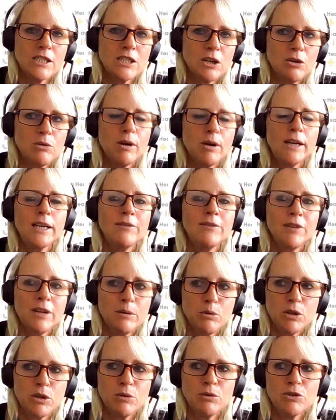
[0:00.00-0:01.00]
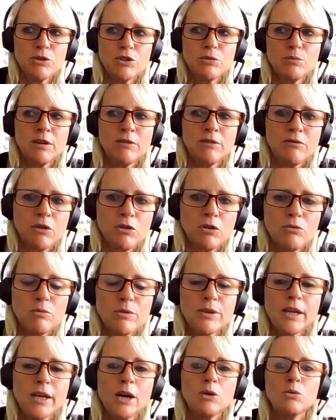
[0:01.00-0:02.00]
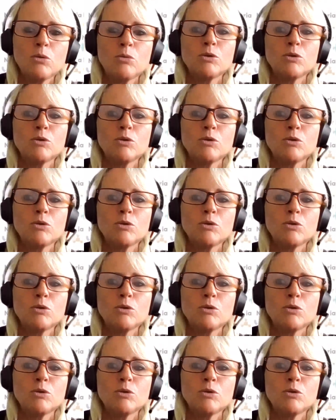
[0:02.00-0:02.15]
So, and if anybody wants to be involved with that